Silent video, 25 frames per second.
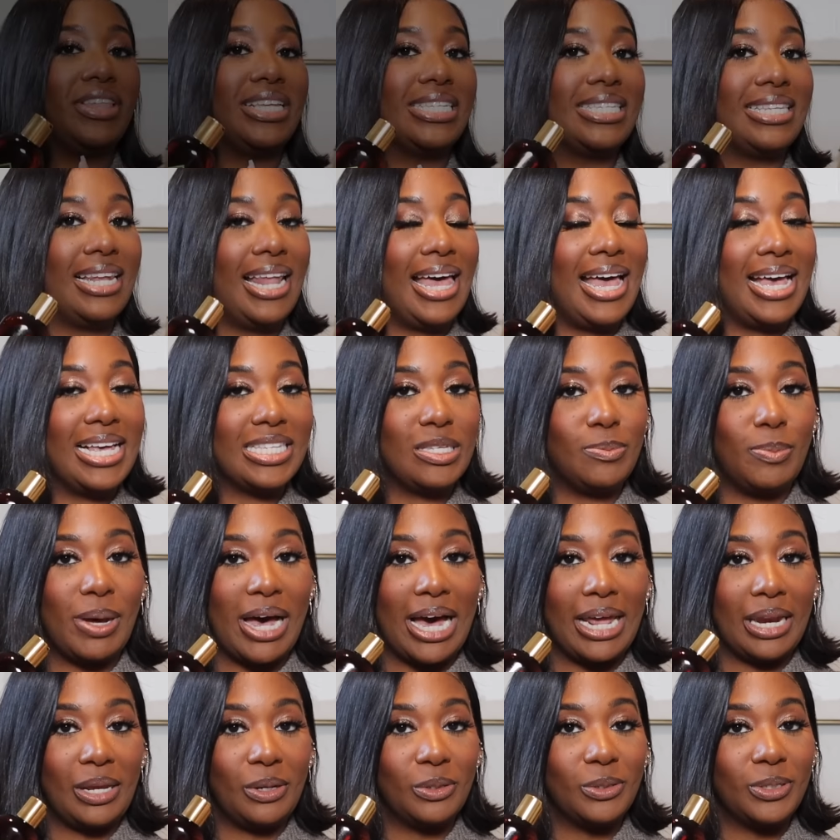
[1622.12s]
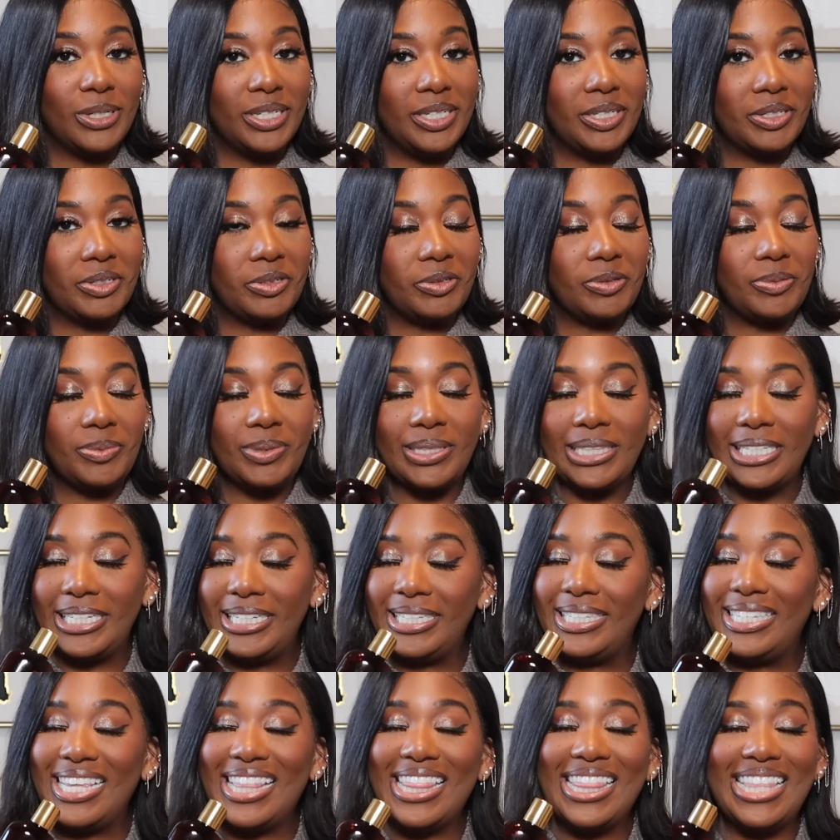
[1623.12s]
this last body oil,
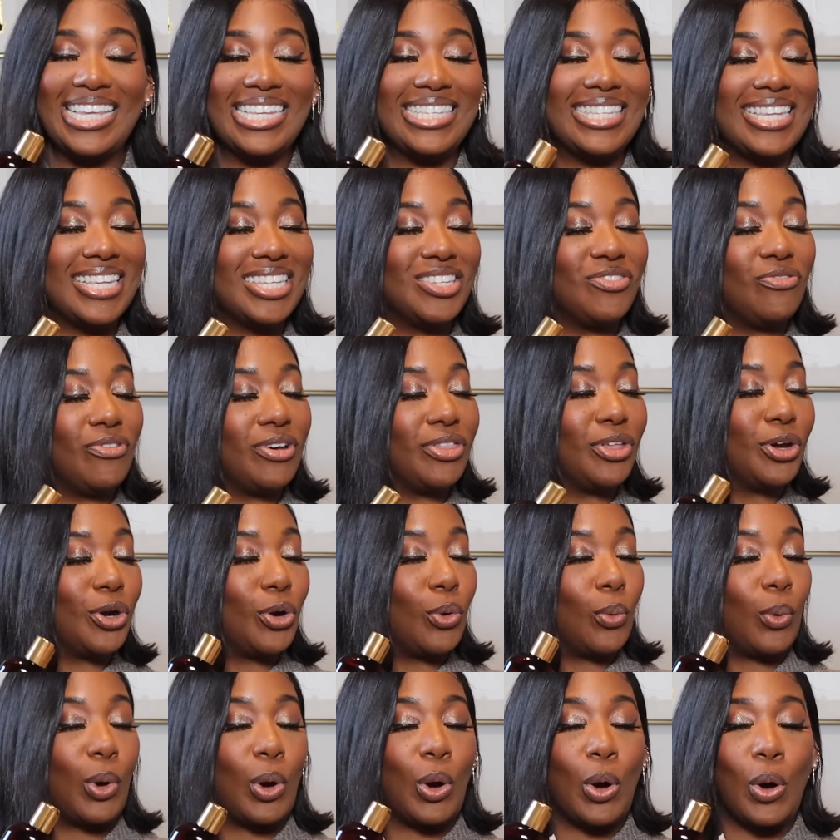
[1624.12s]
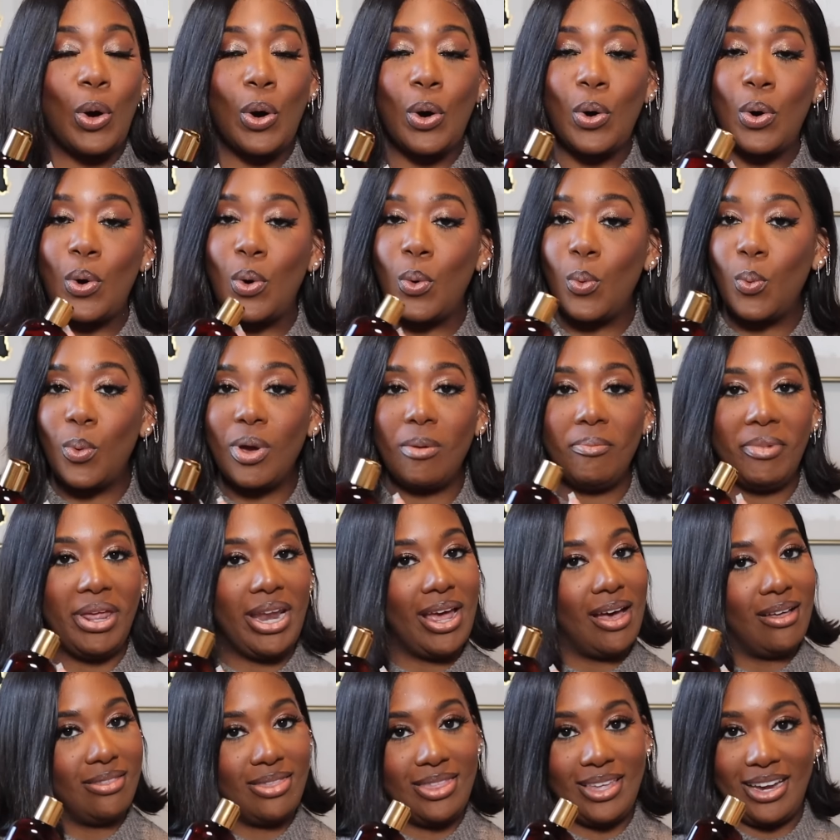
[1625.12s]
listen, this is for the grown women
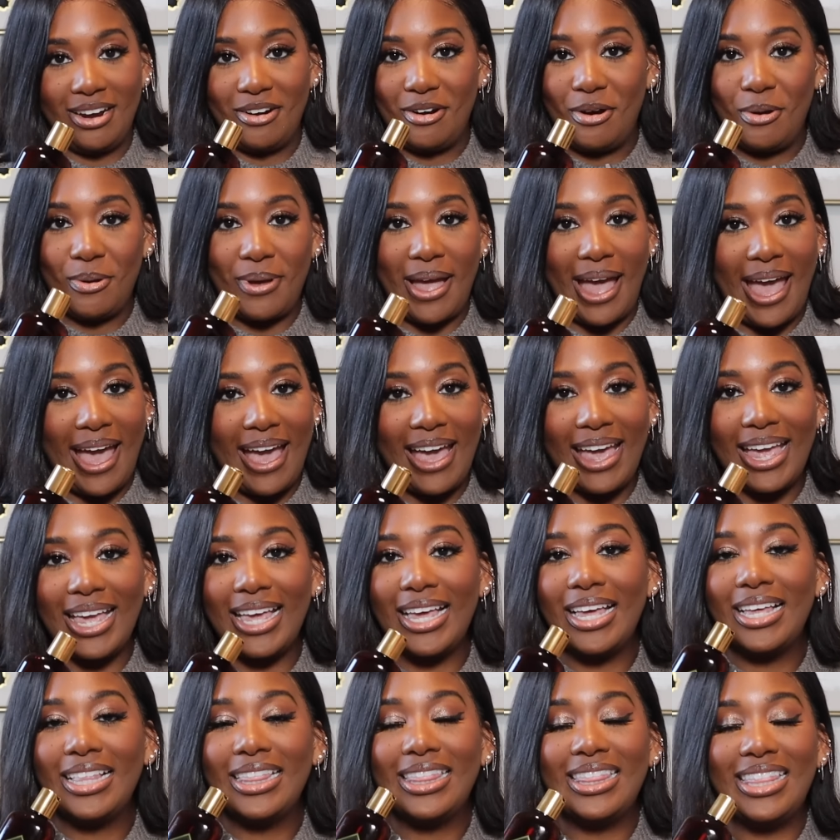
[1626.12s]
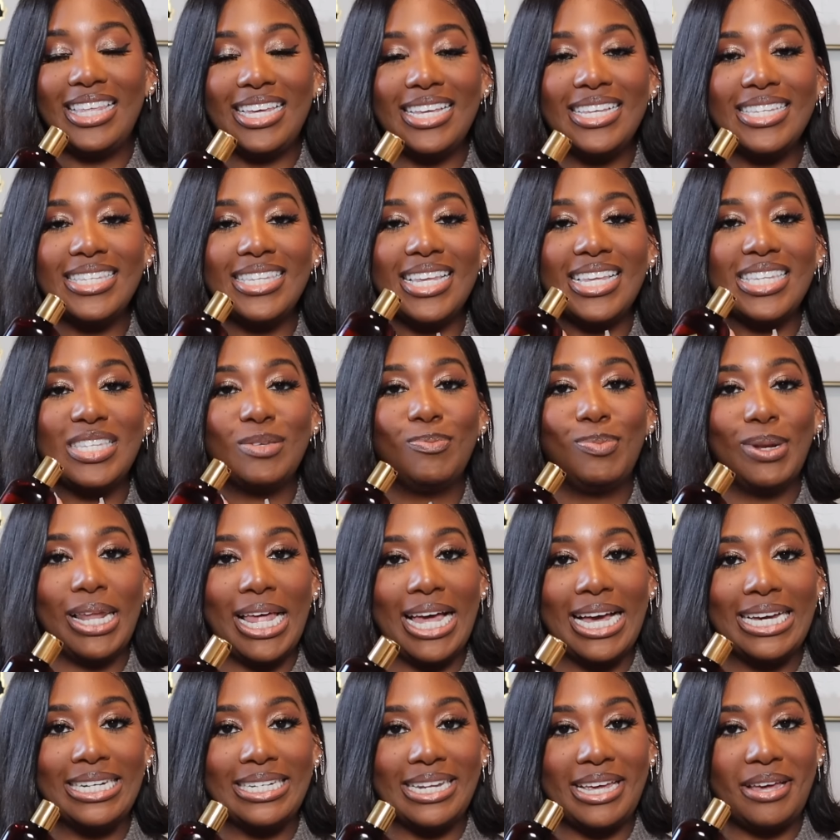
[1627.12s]
out there, okay? This is
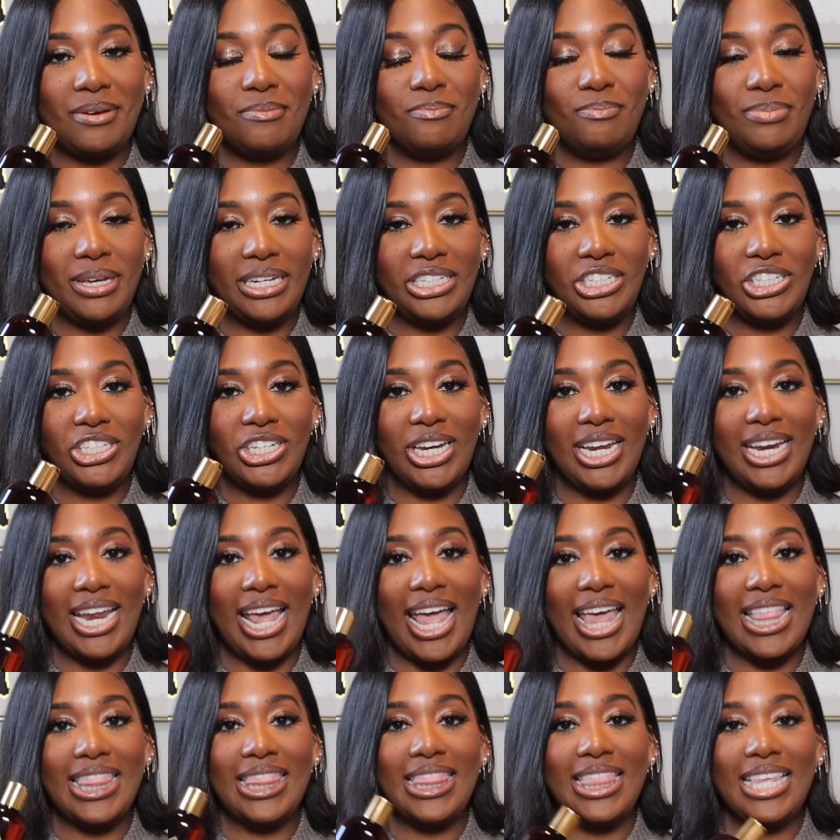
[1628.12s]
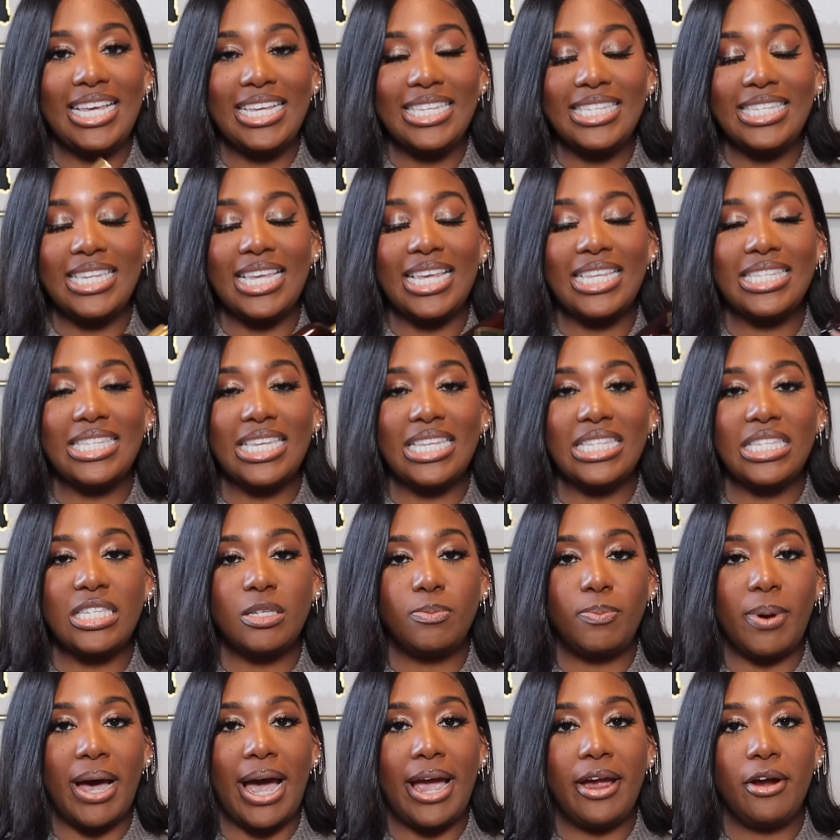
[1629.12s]
Blonde Ambition, and this is
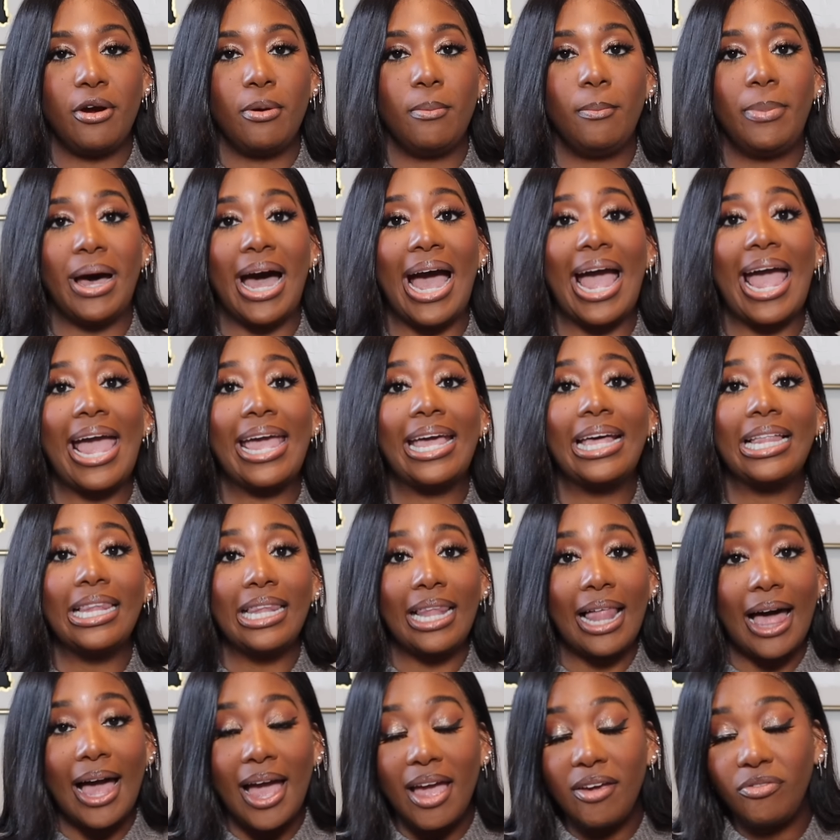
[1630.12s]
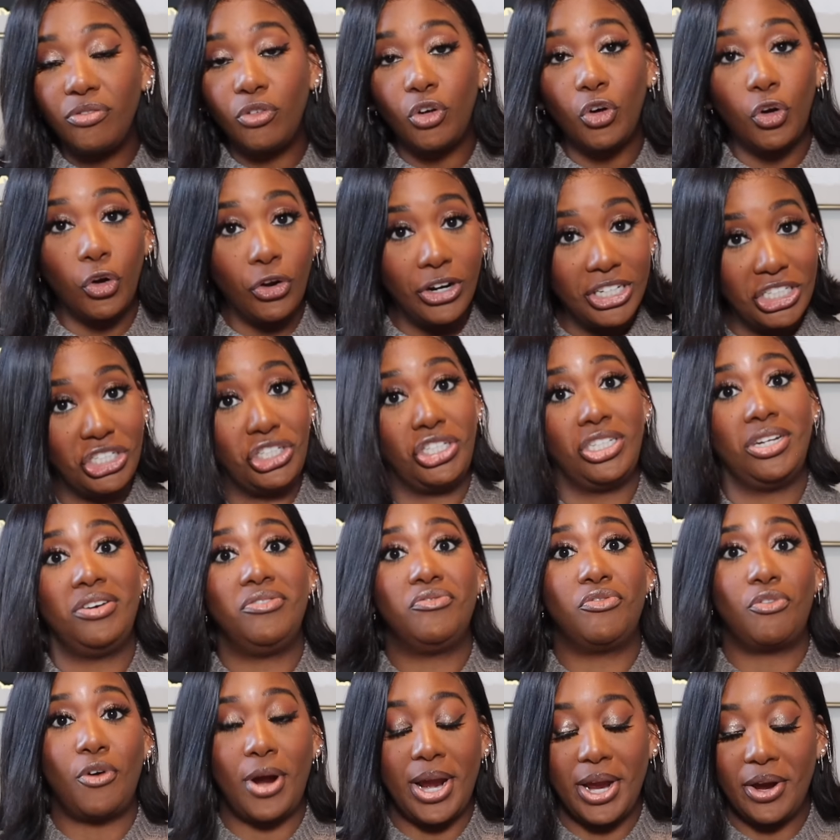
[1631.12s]
inspired by a Clive Christian
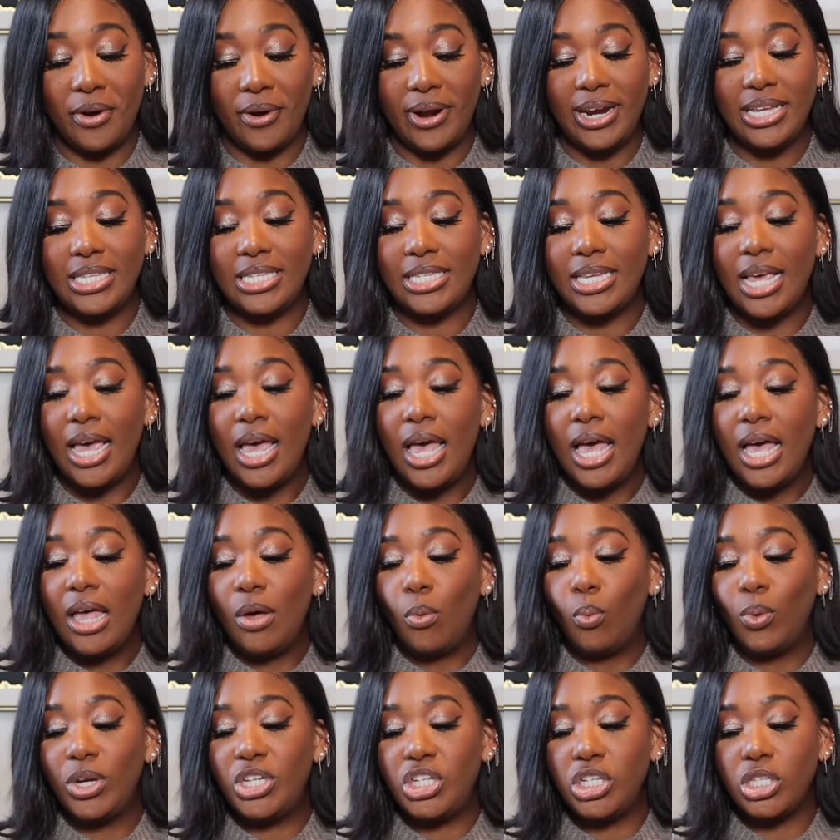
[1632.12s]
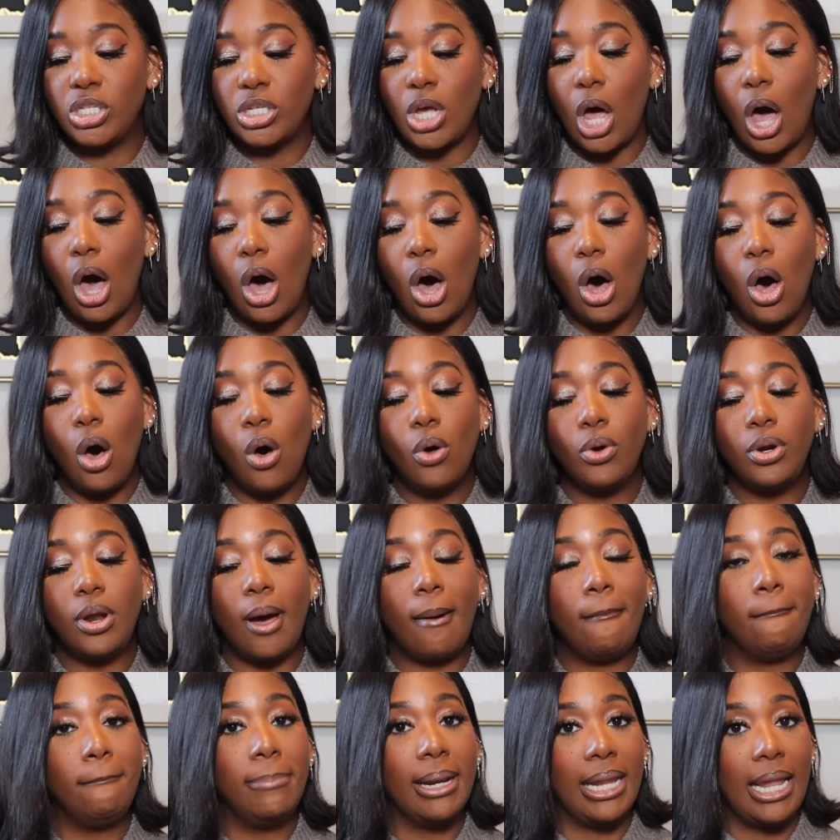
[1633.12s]
fragrance, which is called
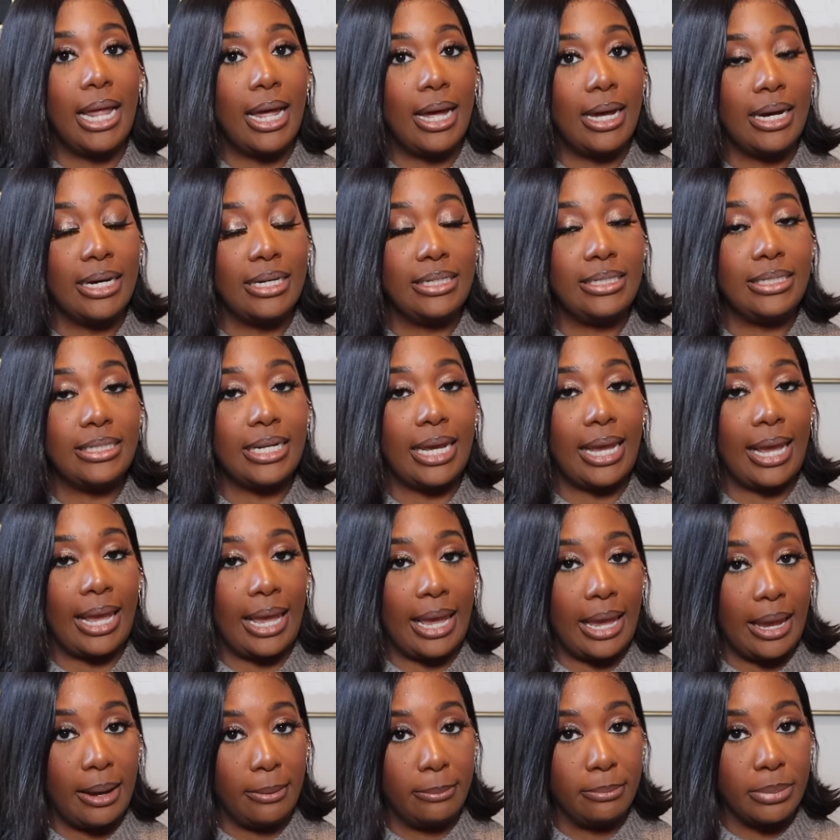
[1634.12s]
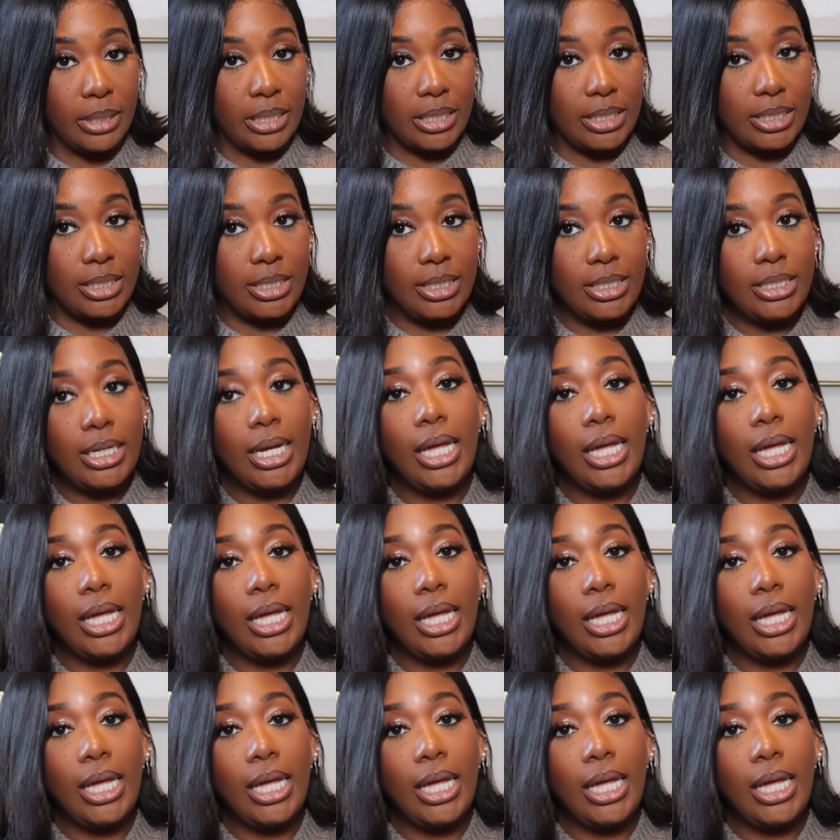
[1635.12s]
Blonde Amber.